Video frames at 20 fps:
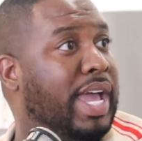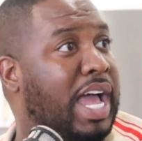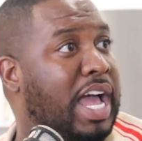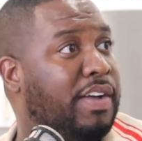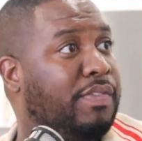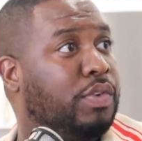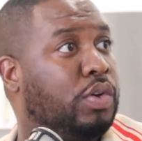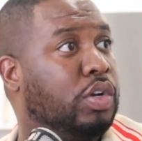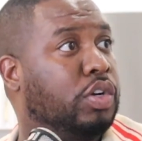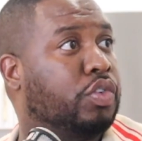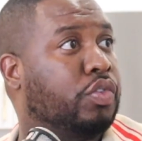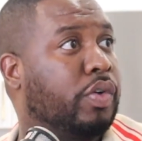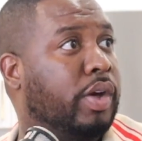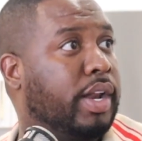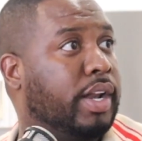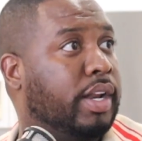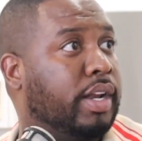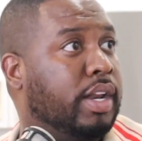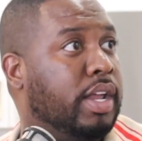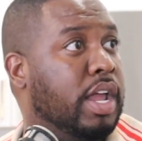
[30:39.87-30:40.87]
how do we have
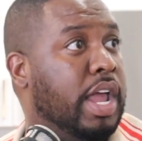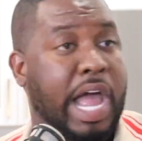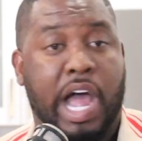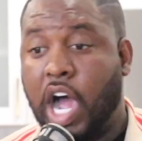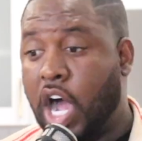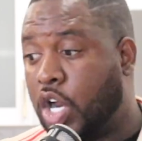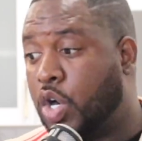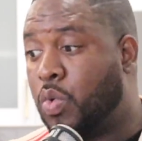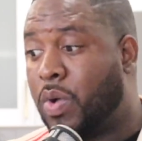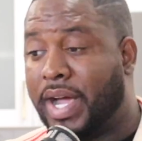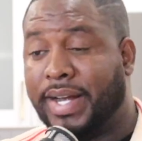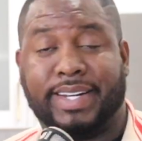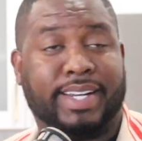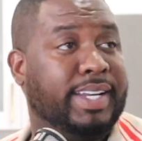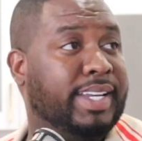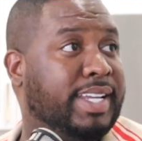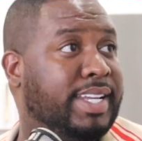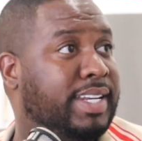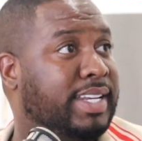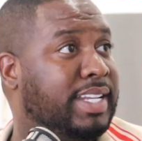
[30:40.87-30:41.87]
good credit? How do
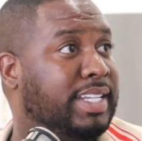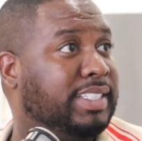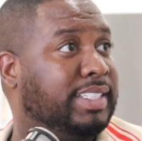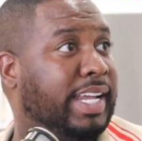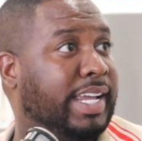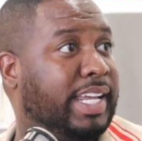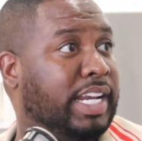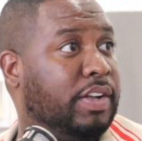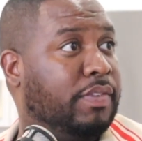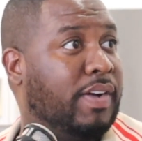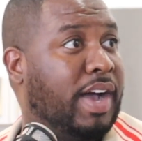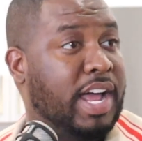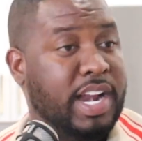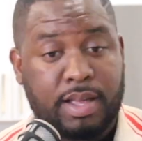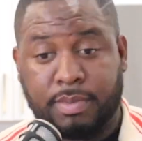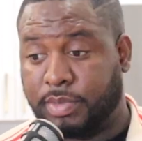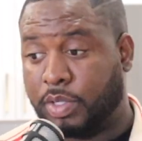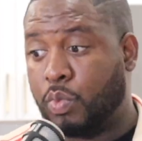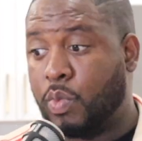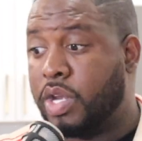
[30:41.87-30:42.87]
I delete these
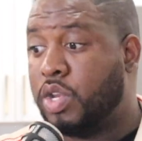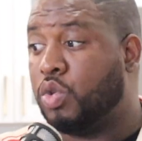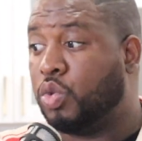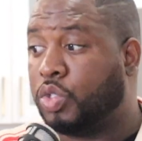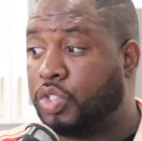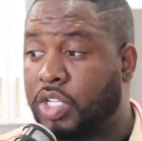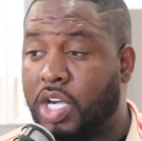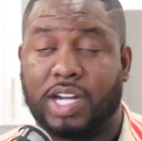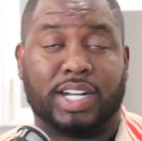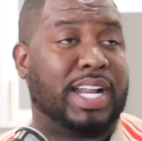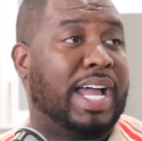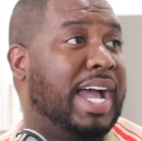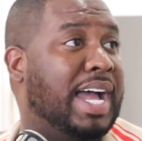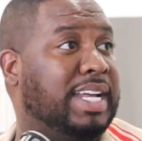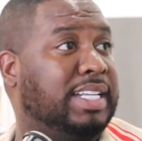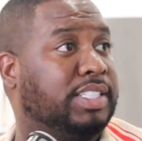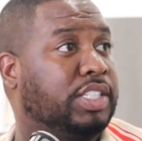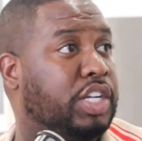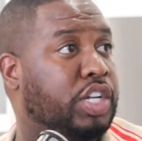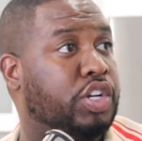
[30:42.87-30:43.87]
negative items? When you
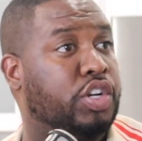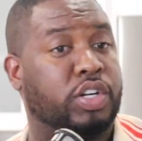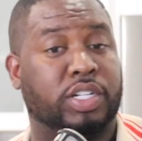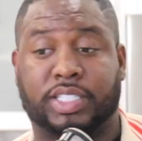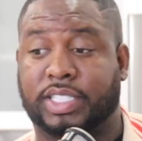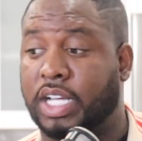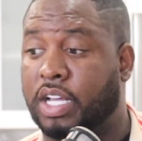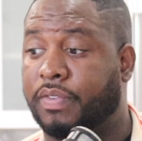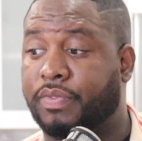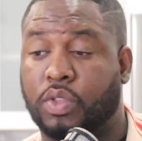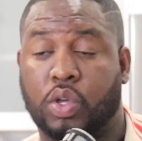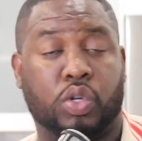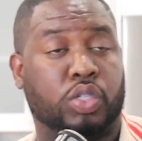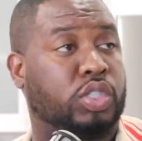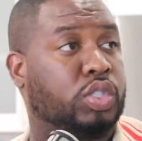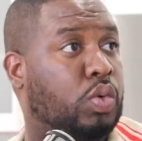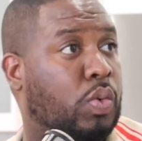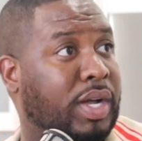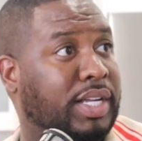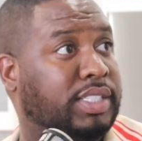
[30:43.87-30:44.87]
start asking
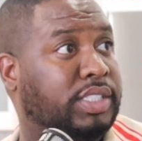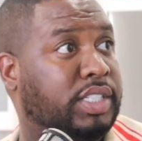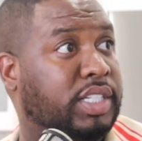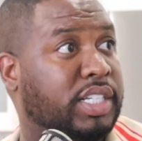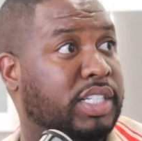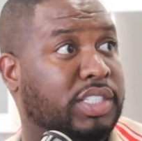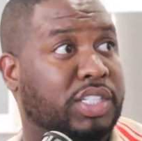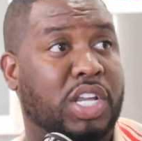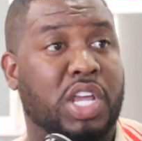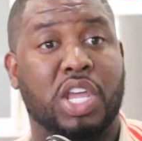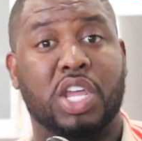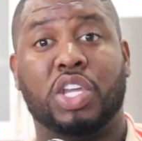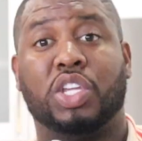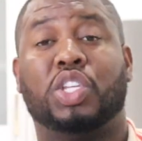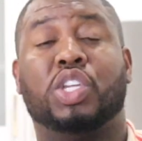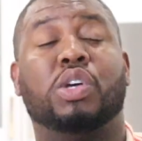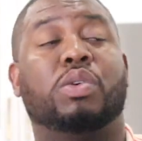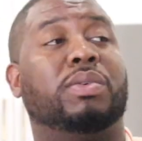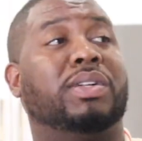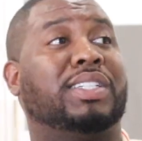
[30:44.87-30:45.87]
yourself those questions,
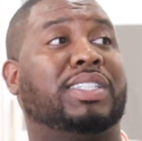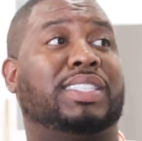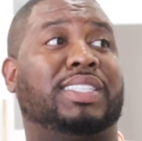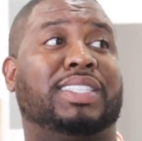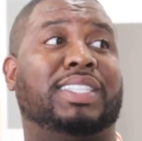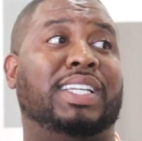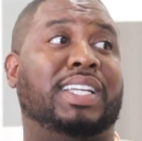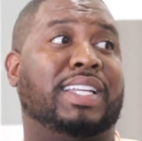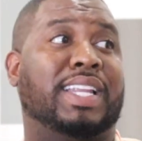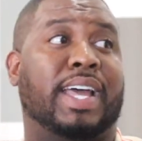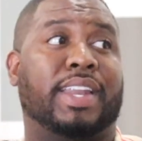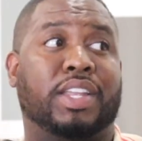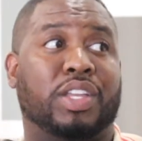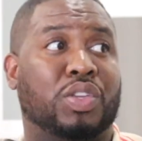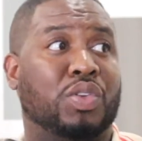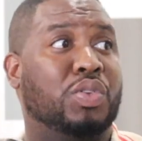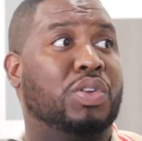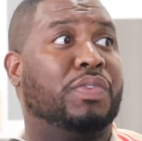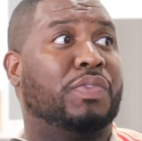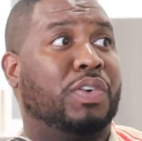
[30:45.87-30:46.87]
you will see
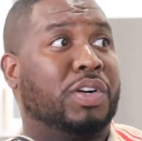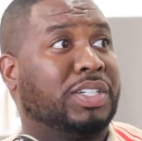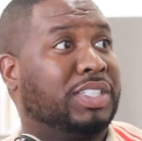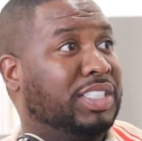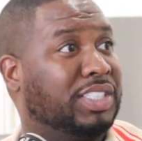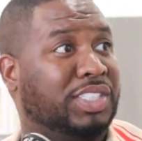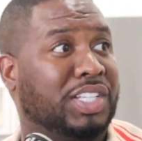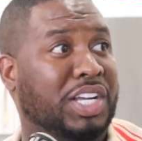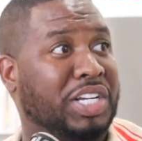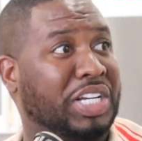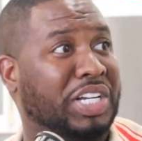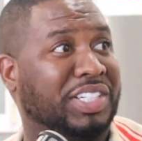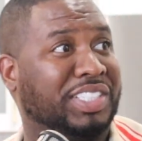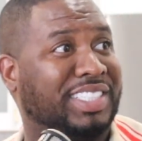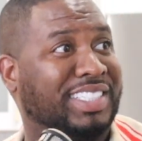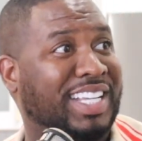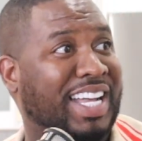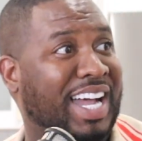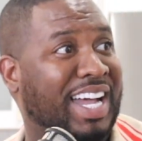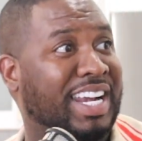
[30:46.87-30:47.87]
that the universe is
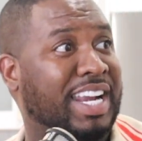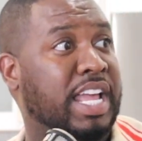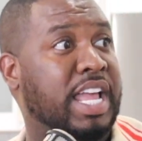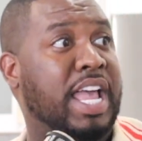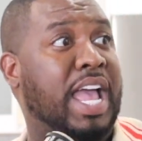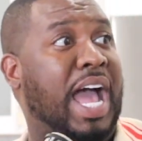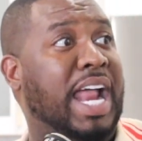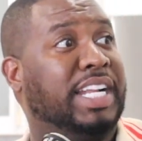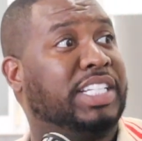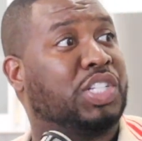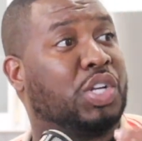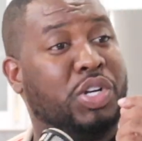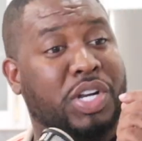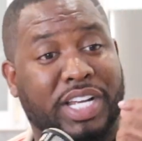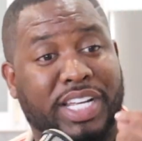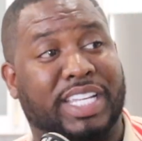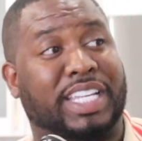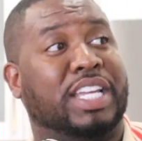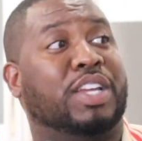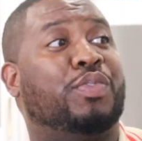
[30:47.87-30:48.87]
on your side, and
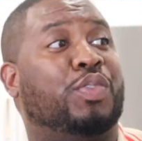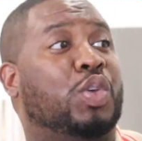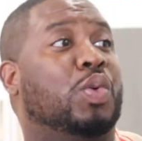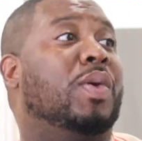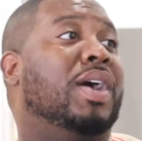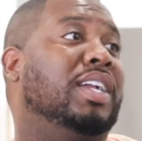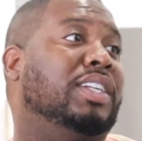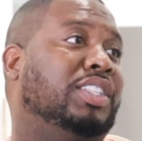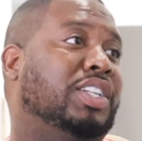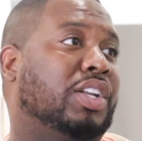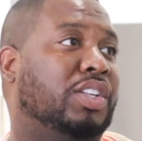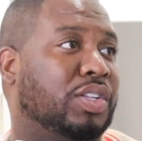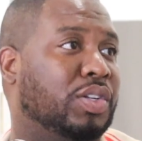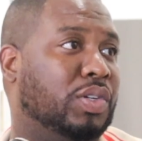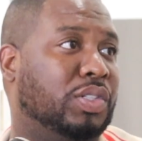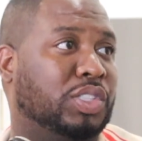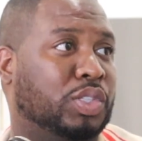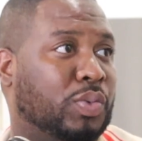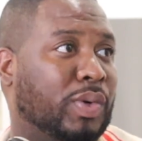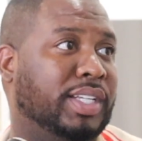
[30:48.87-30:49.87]
it's going to give you
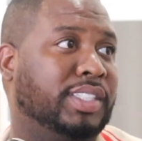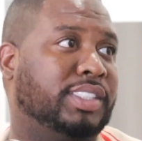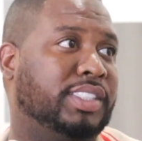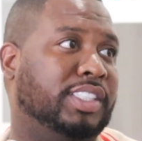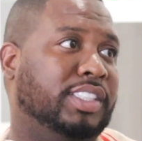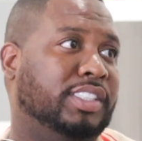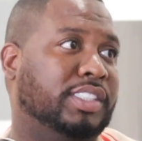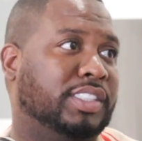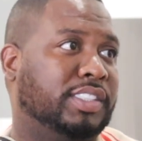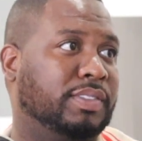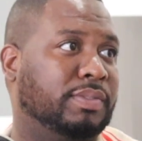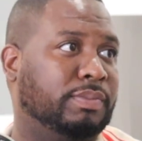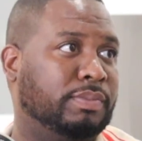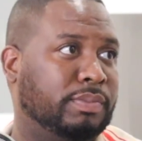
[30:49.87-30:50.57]
answer to those questions.